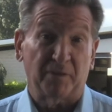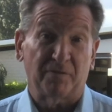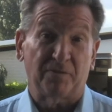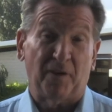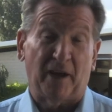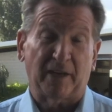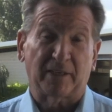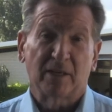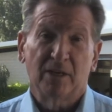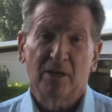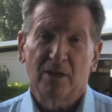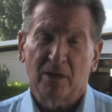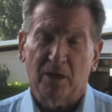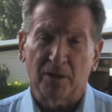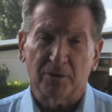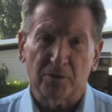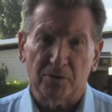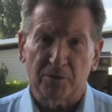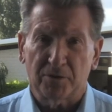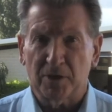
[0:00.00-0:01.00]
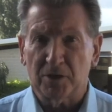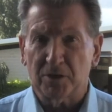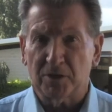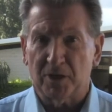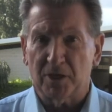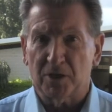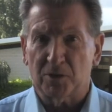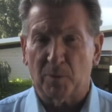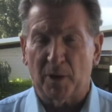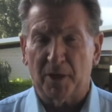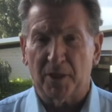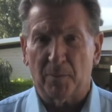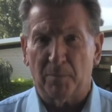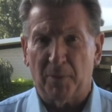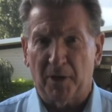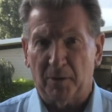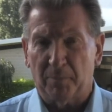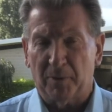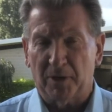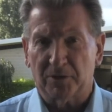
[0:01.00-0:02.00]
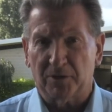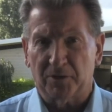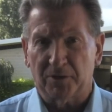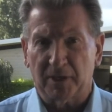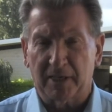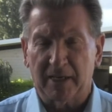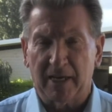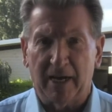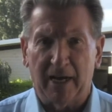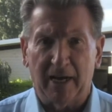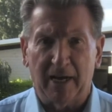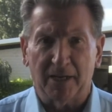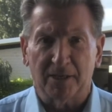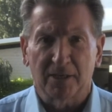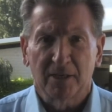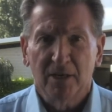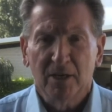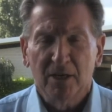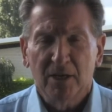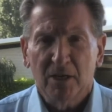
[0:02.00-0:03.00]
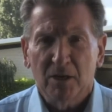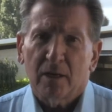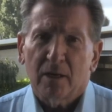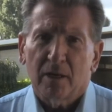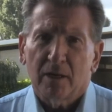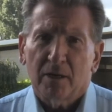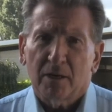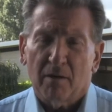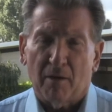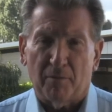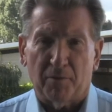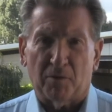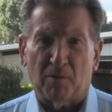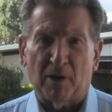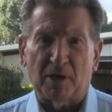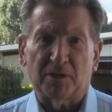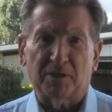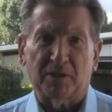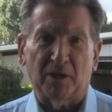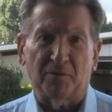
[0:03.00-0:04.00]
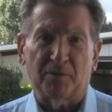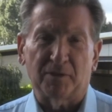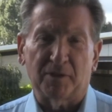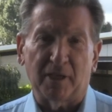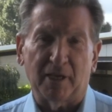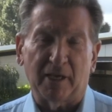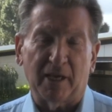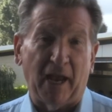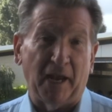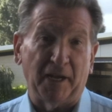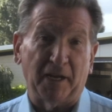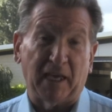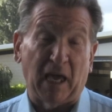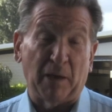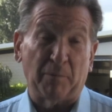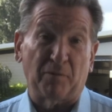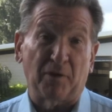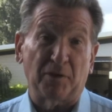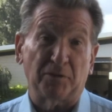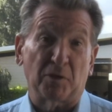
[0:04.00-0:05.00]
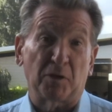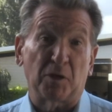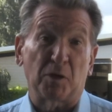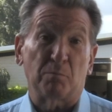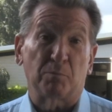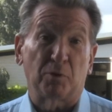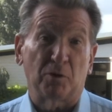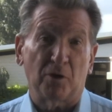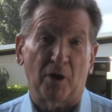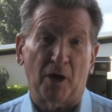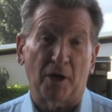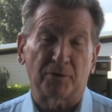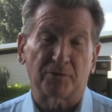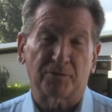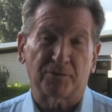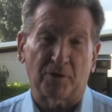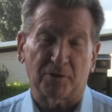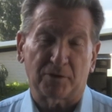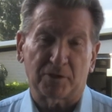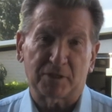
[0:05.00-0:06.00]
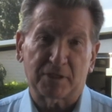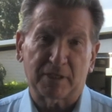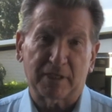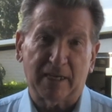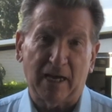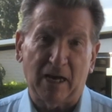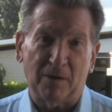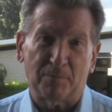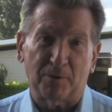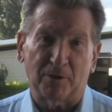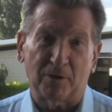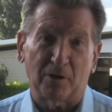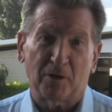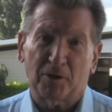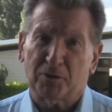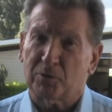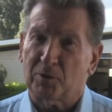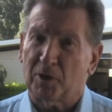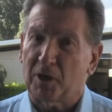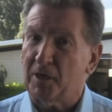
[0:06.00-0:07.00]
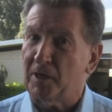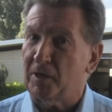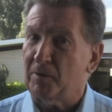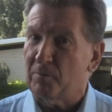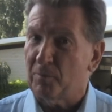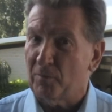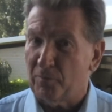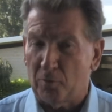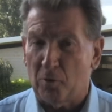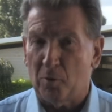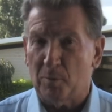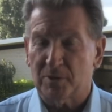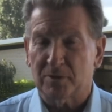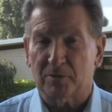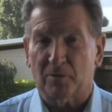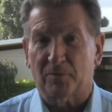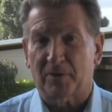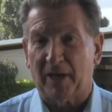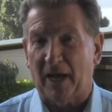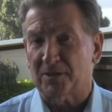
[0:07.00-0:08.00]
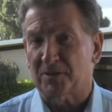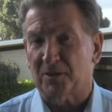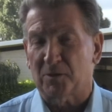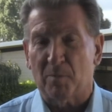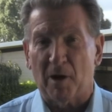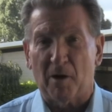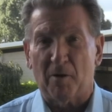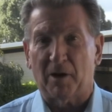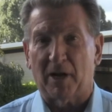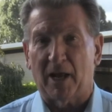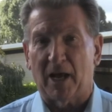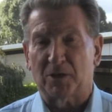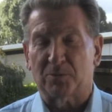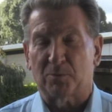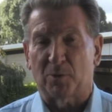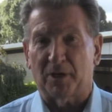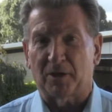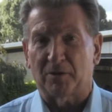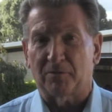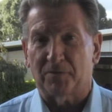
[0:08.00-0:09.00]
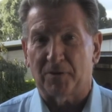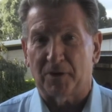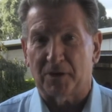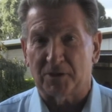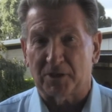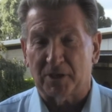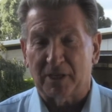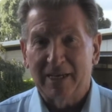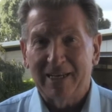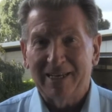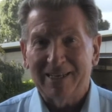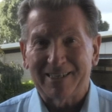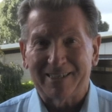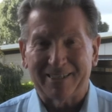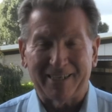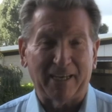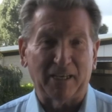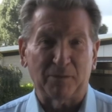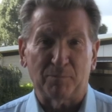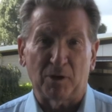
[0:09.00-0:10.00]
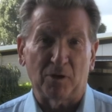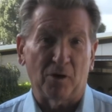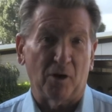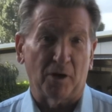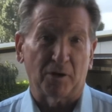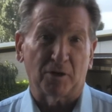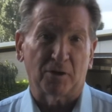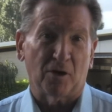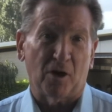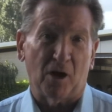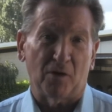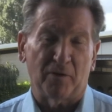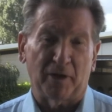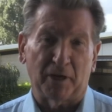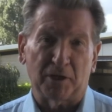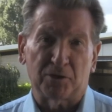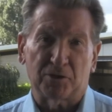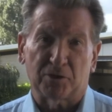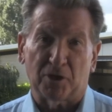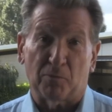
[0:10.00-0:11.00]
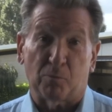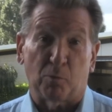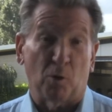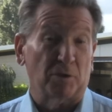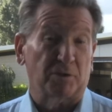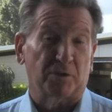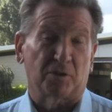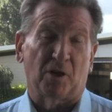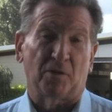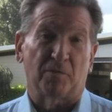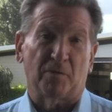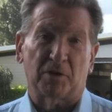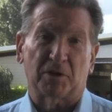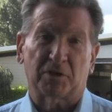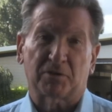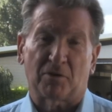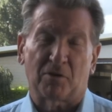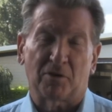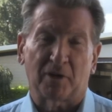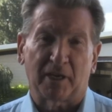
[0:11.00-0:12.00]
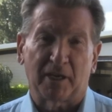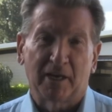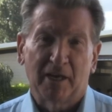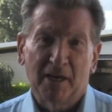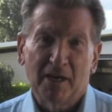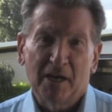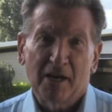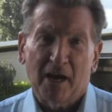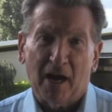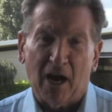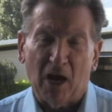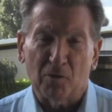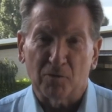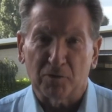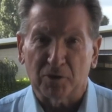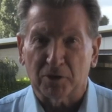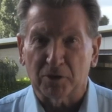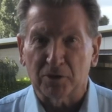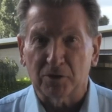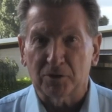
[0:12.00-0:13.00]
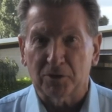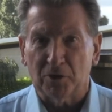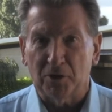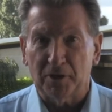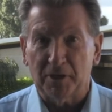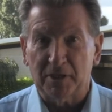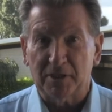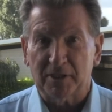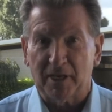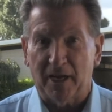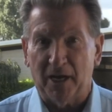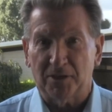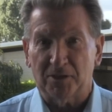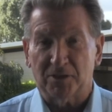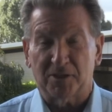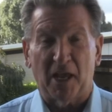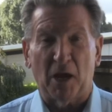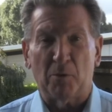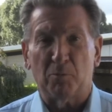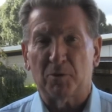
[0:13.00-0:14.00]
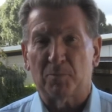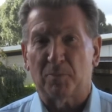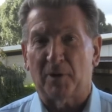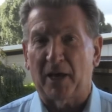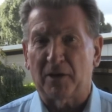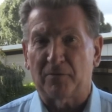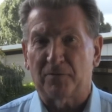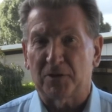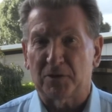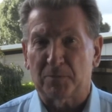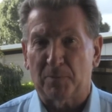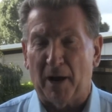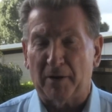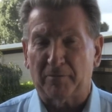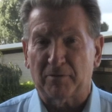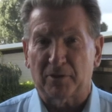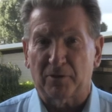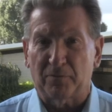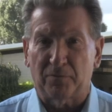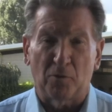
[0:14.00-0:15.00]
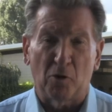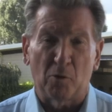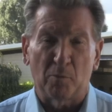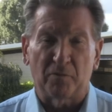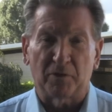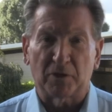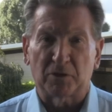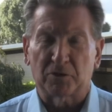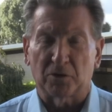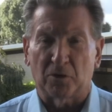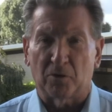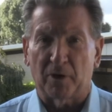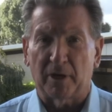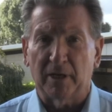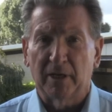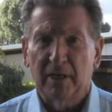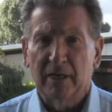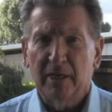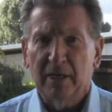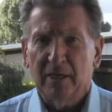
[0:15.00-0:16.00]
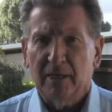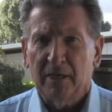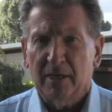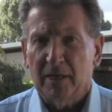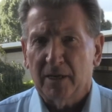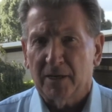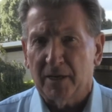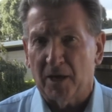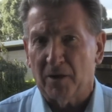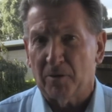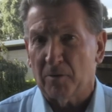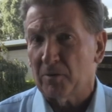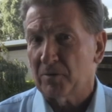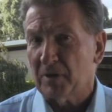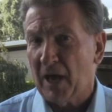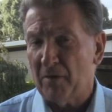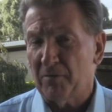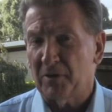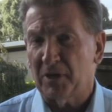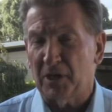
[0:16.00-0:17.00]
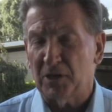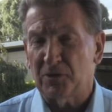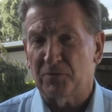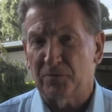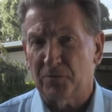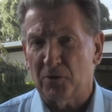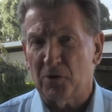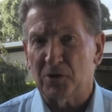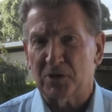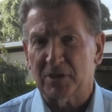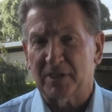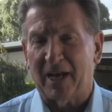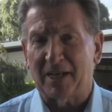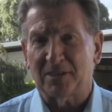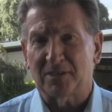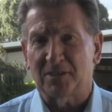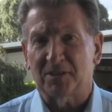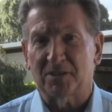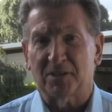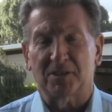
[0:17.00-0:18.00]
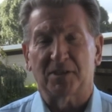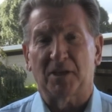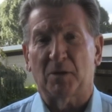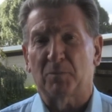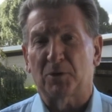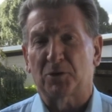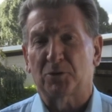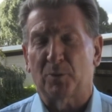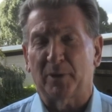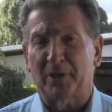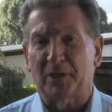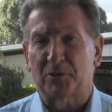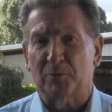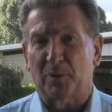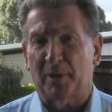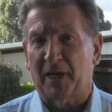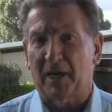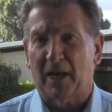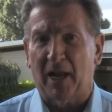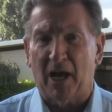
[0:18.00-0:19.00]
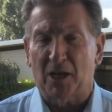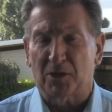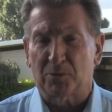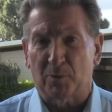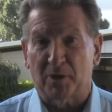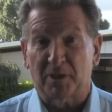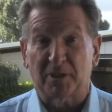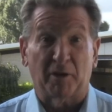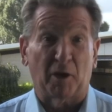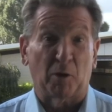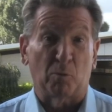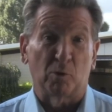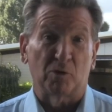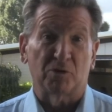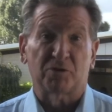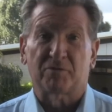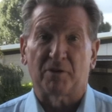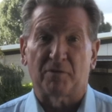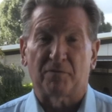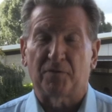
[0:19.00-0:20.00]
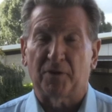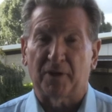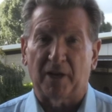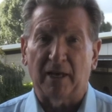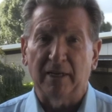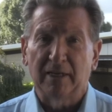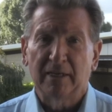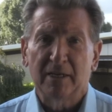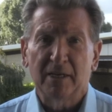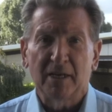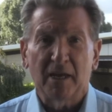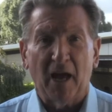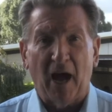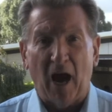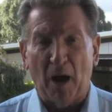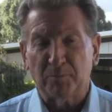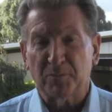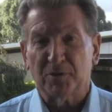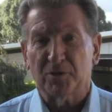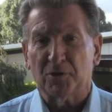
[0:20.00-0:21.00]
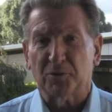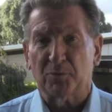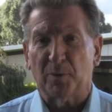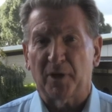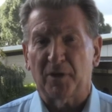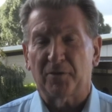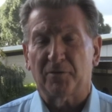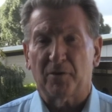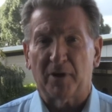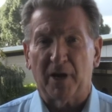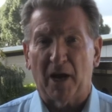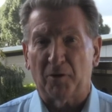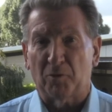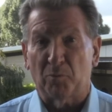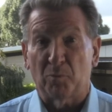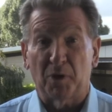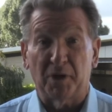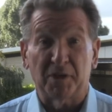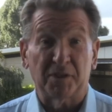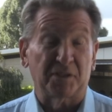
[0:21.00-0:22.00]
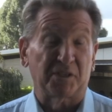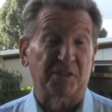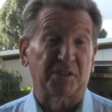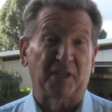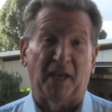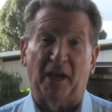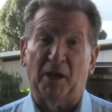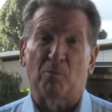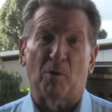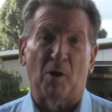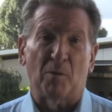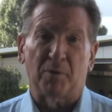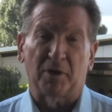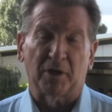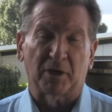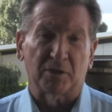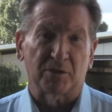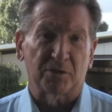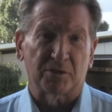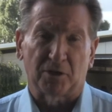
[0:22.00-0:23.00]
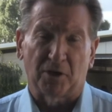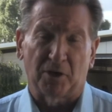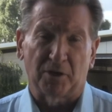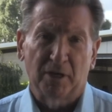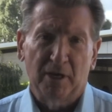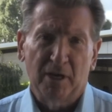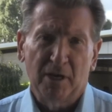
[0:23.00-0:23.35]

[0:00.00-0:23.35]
In fact, I do think she is one of the better bets on the card. Over to race seven, the handicap event, the Bulleye Trotters Cup. And I like the performance of Gus and Murray last week in finishing second behind Kai Valley Cheap. Worked along very strongly over the concluding stages. Now with Blake Fitzpatrick, the former Victorian, now having his first start since December 2020 last week, so he will strip fitter up to the 2300 metres. The stand won't be a concern.